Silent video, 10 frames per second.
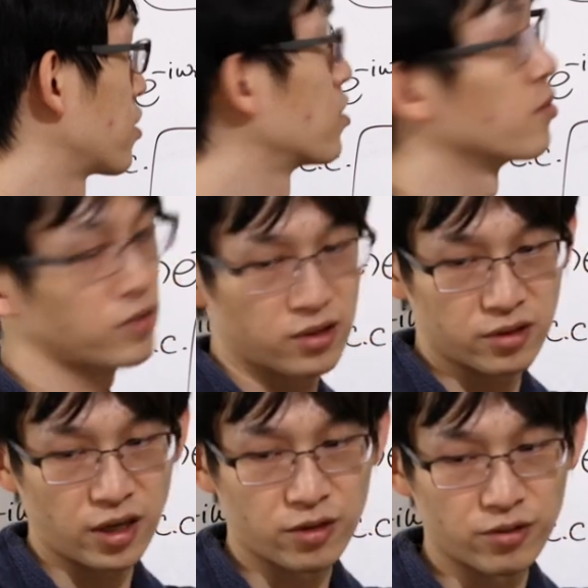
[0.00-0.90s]
terms,
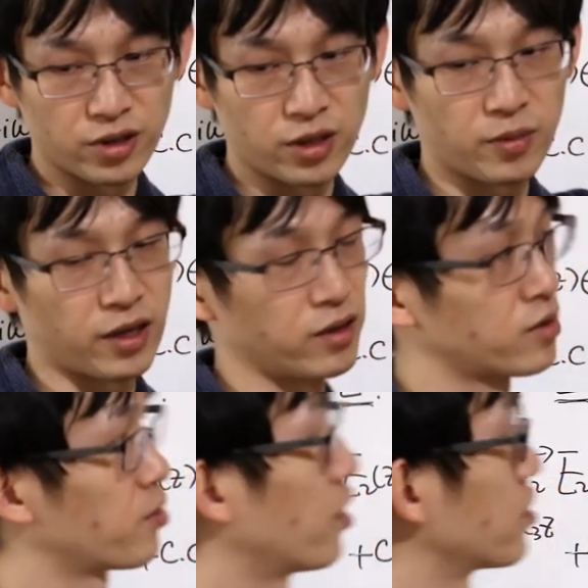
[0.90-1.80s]
okay, created by
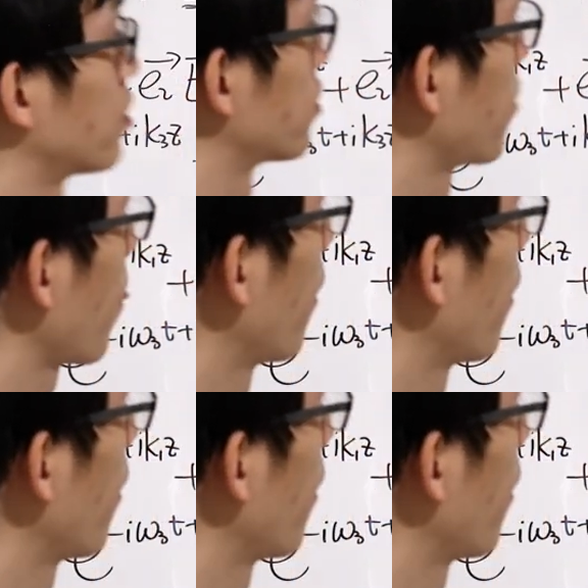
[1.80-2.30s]
this process.